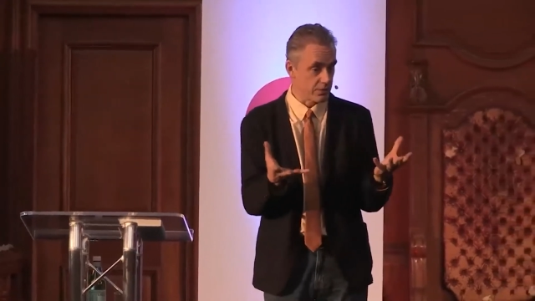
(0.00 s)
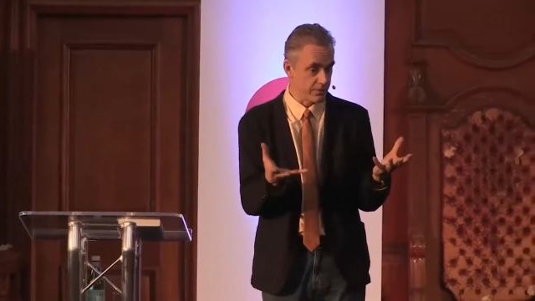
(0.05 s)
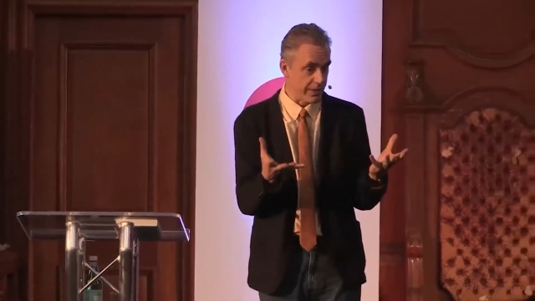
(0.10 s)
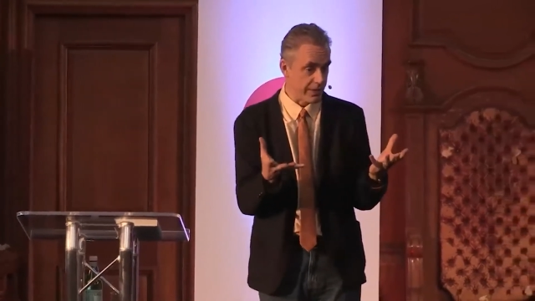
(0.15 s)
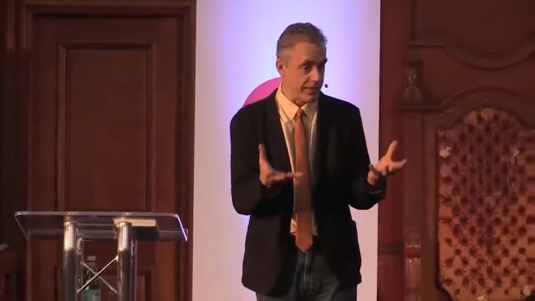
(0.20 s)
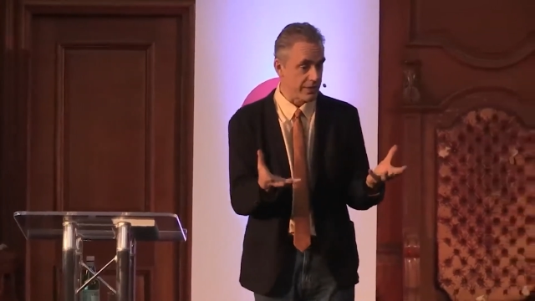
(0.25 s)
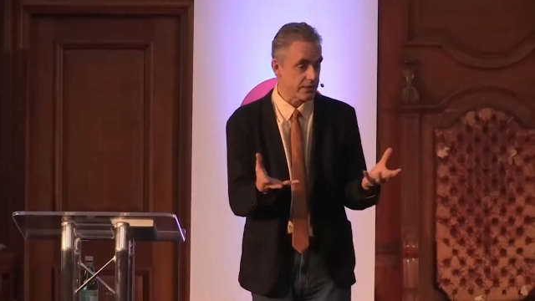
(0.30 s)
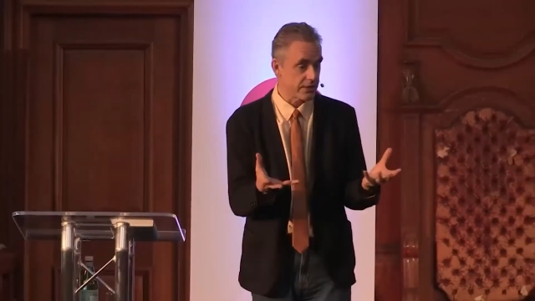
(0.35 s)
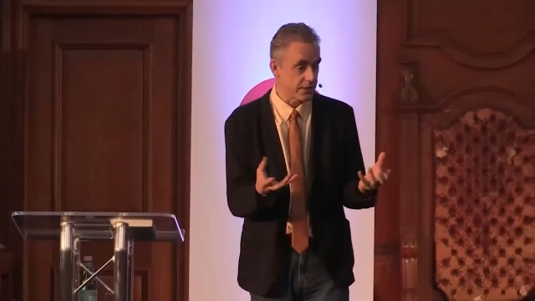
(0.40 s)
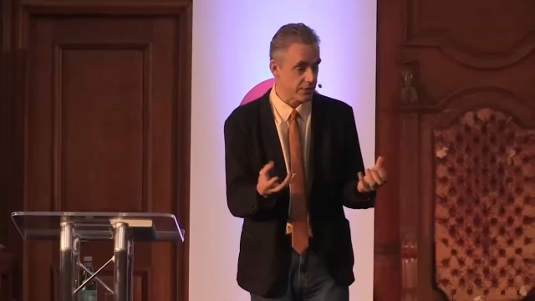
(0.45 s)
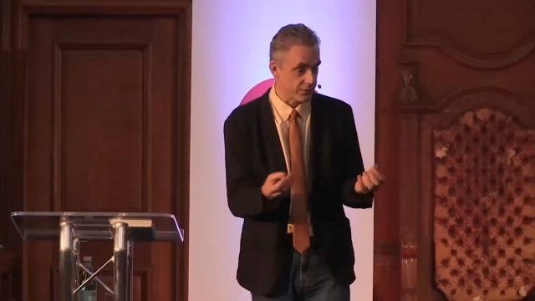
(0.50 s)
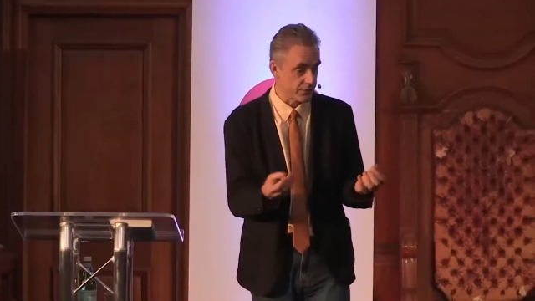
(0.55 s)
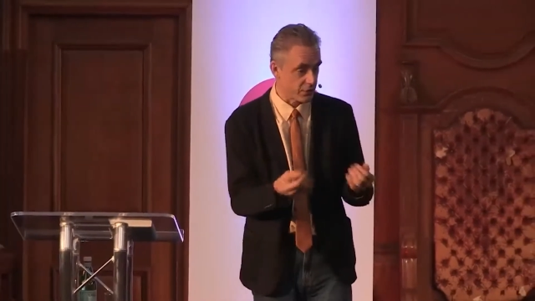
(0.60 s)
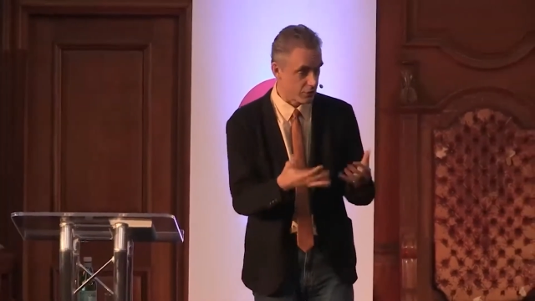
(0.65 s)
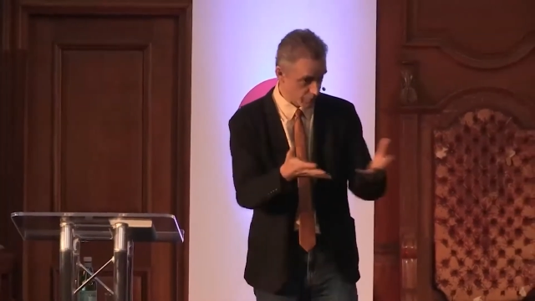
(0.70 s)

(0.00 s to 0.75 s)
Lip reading: basis for